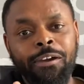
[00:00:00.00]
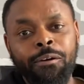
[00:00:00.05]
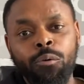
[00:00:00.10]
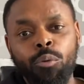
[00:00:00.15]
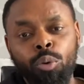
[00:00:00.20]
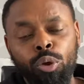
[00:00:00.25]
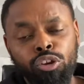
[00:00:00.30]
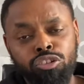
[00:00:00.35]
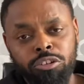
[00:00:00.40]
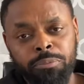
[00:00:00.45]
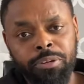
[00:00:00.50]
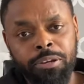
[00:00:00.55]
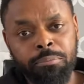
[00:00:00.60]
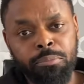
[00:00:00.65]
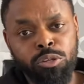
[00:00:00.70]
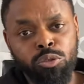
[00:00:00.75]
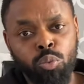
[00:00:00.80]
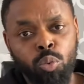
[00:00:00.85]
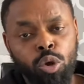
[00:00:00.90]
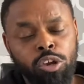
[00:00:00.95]
worship him
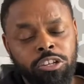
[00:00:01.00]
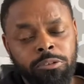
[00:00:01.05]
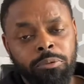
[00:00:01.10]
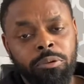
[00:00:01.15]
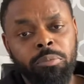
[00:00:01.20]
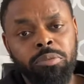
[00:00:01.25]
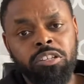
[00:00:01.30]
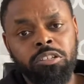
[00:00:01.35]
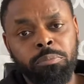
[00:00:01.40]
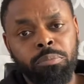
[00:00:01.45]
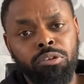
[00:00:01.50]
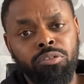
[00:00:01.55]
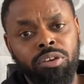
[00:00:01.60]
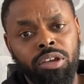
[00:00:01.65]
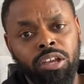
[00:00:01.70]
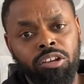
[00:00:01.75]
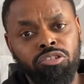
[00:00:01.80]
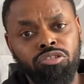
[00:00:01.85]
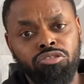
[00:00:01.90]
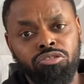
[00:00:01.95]
must worship him in spirit
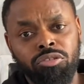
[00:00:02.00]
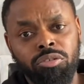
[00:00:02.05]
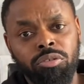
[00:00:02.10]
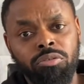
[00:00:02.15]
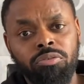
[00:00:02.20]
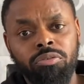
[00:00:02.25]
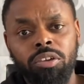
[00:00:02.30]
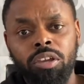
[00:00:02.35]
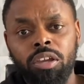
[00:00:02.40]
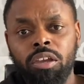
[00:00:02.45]
and truth.